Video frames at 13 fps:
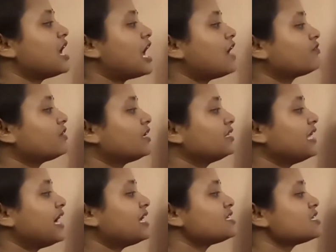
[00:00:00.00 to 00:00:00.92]
After
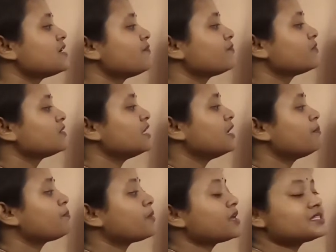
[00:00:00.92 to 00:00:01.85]
that, the
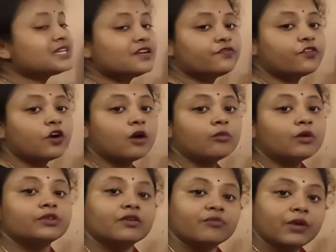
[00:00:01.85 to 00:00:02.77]
present form
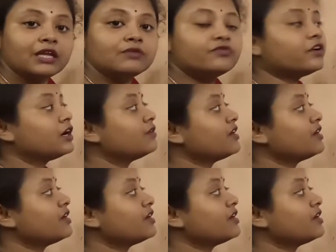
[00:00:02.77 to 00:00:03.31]
of the main verb.